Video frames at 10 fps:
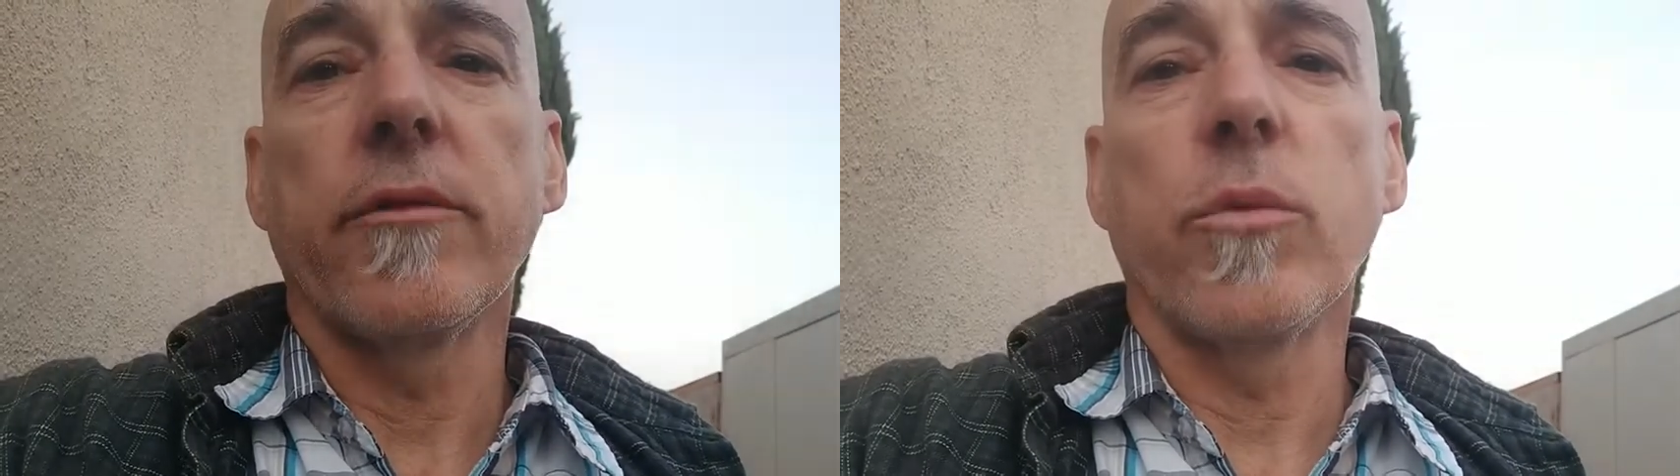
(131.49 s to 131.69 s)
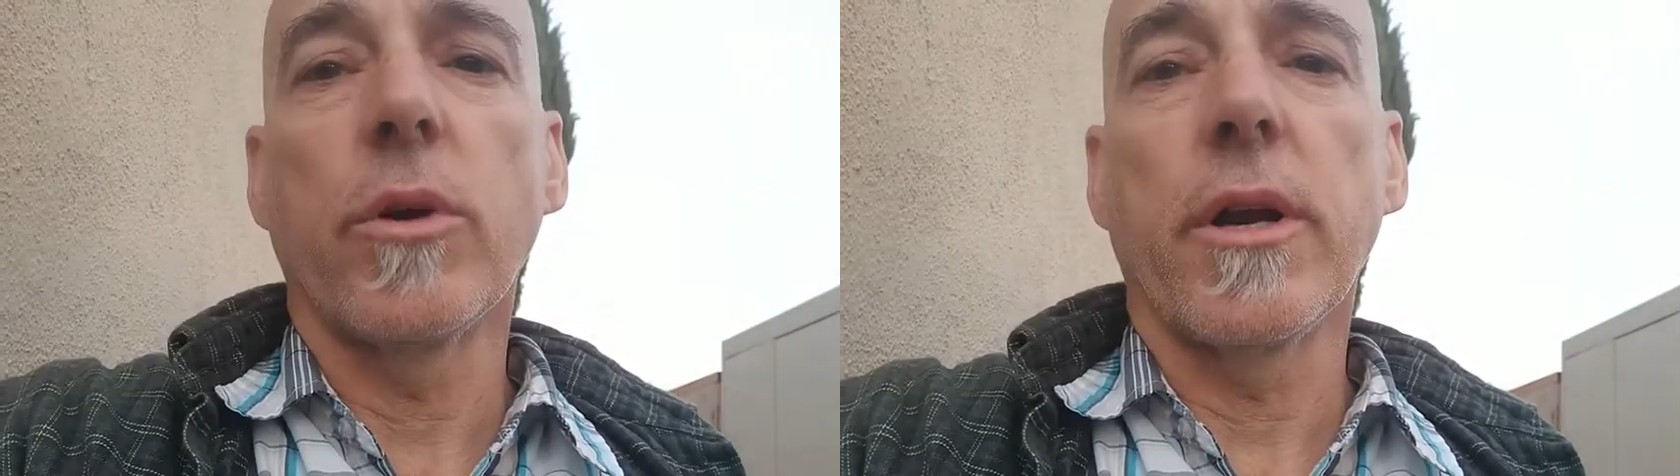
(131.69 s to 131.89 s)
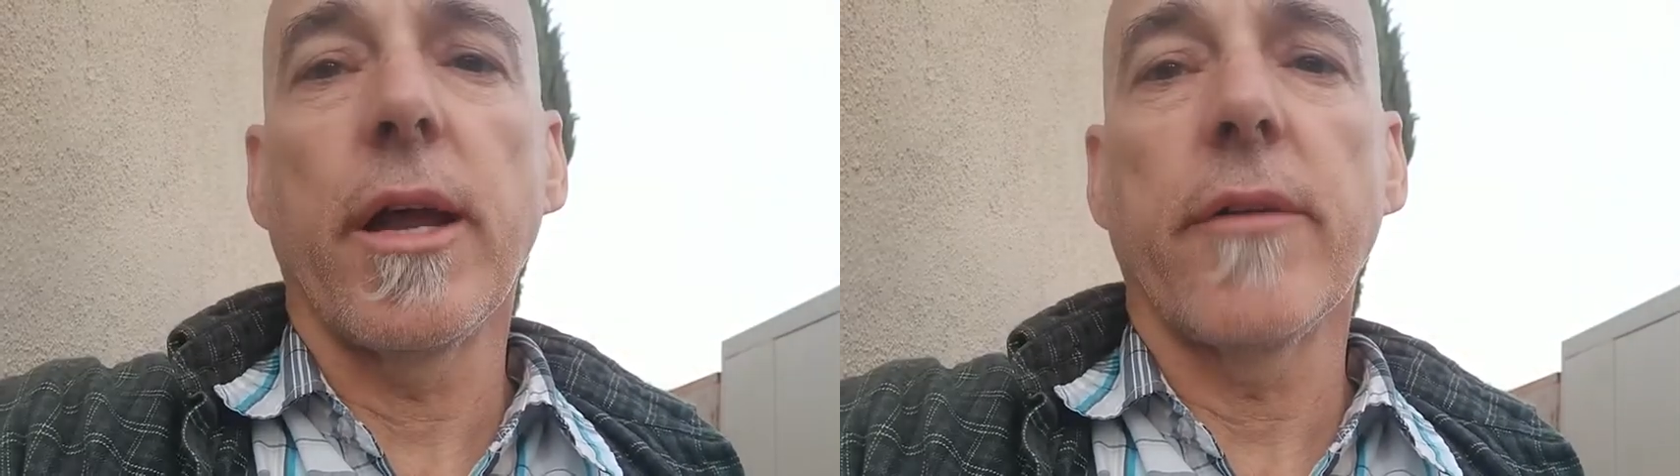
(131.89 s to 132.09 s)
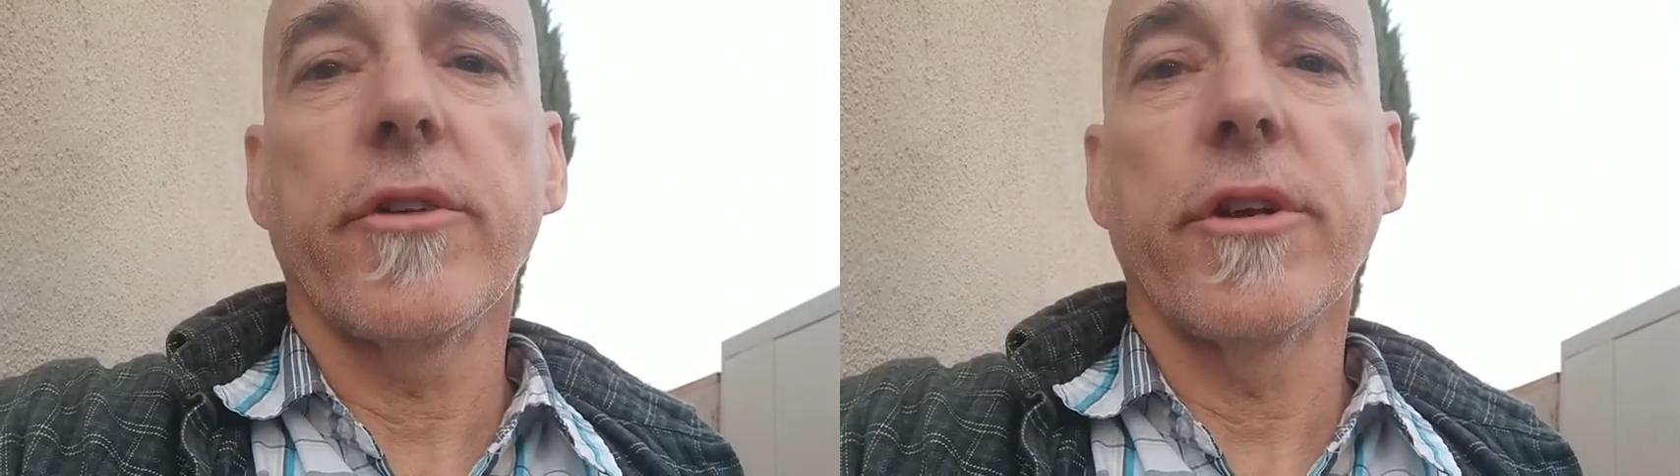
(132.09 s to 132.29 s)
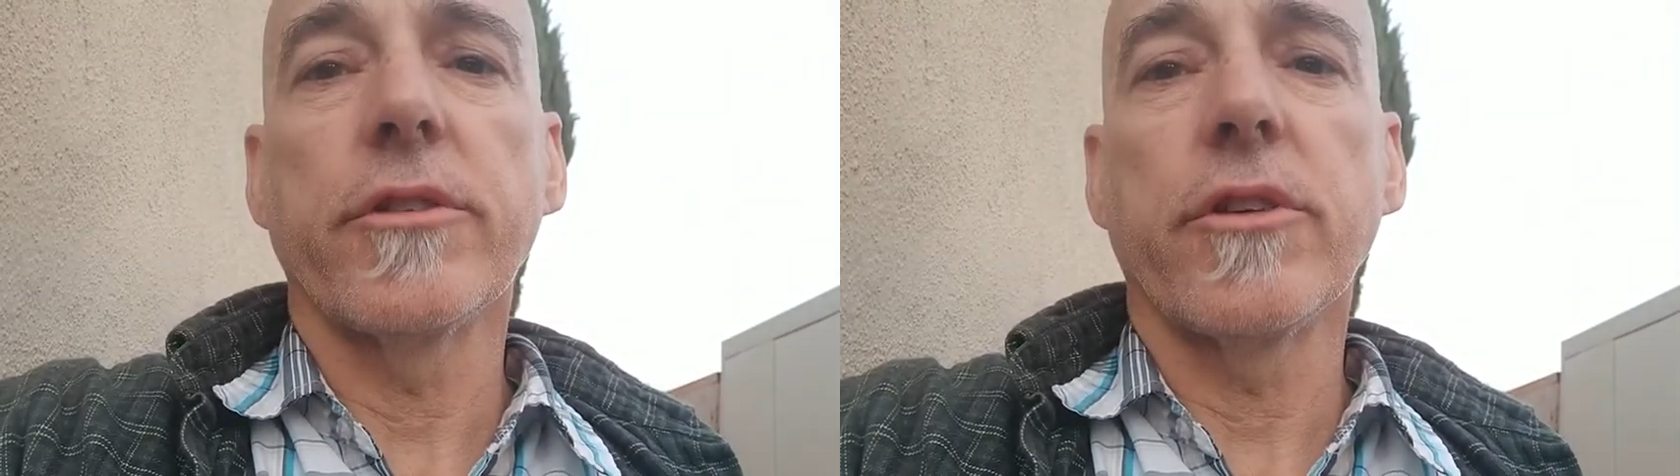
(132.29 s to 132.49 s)
or
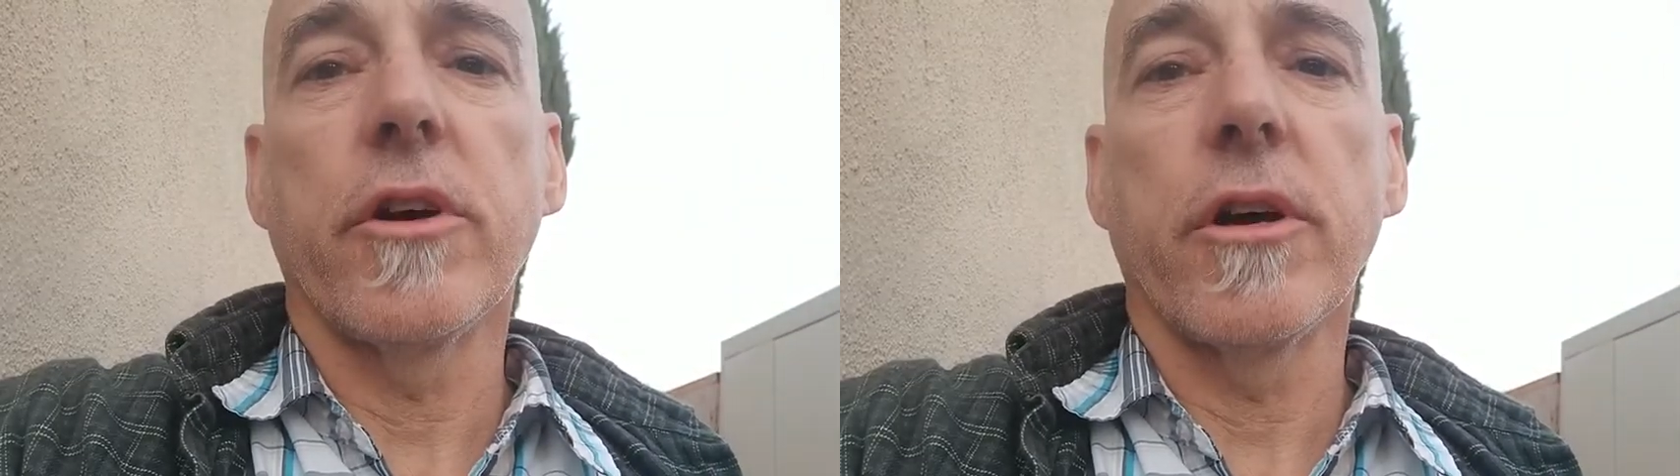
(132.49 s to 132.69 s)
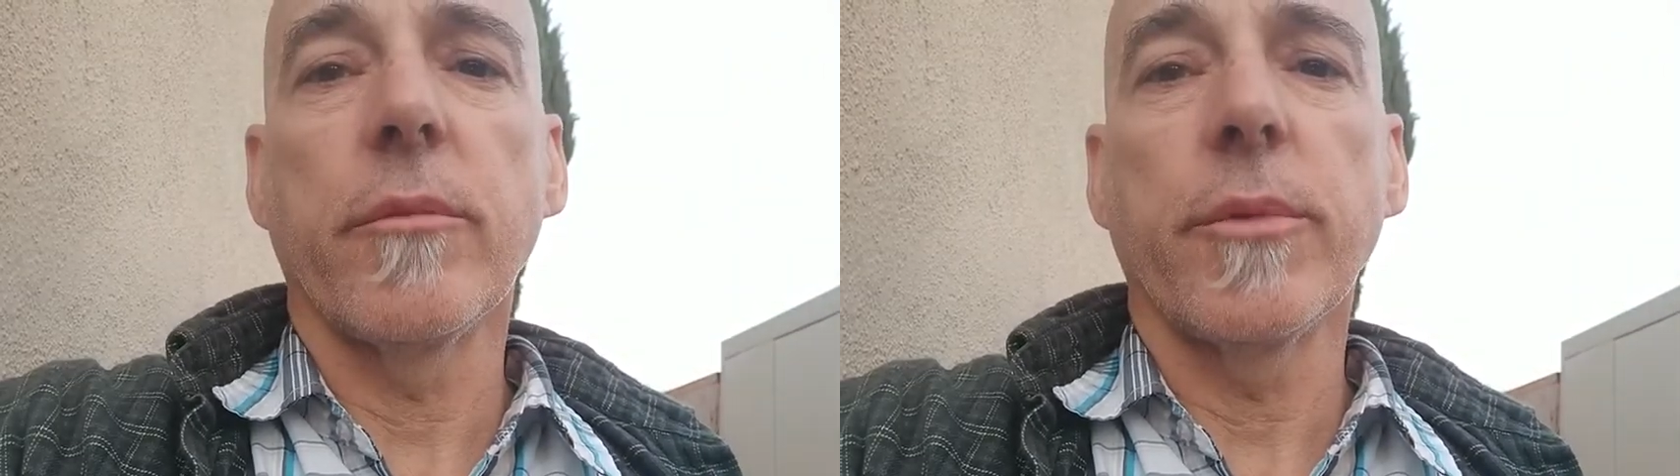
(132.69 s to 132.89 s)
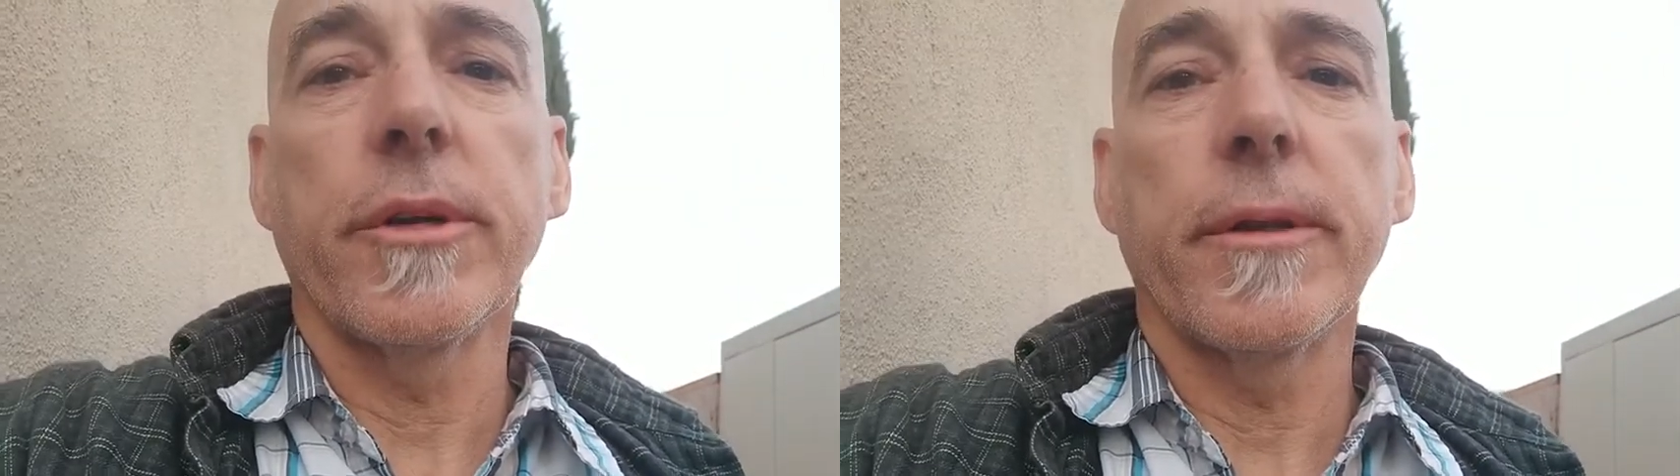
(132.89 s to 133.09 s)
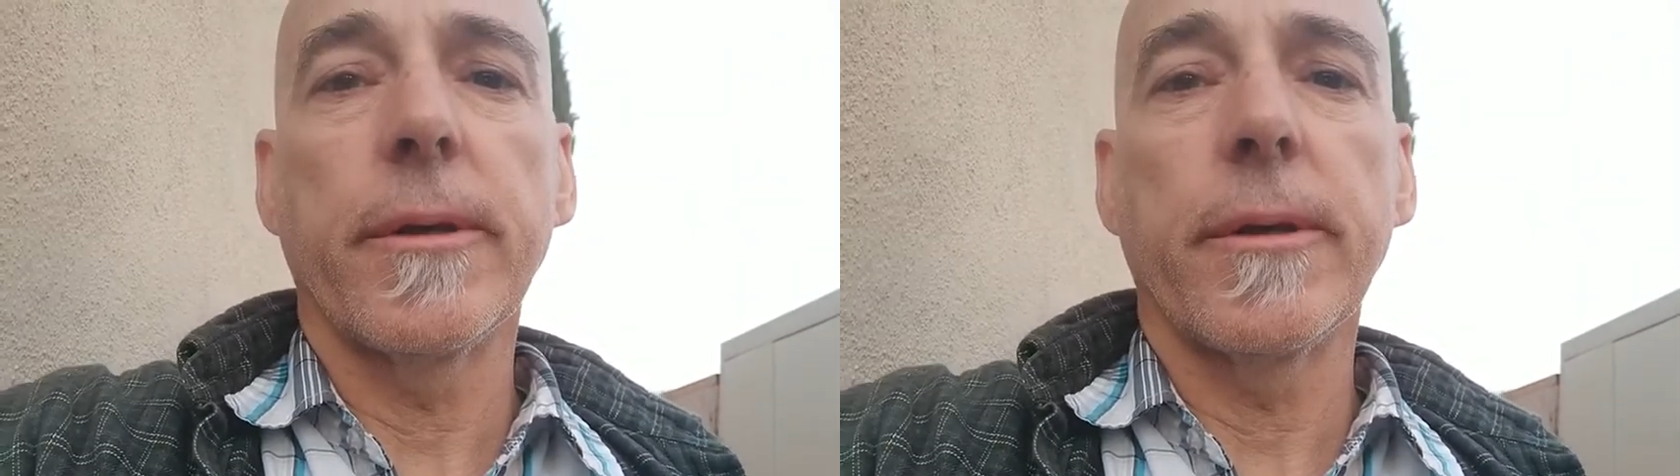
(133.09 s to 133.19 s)
after he's gone, but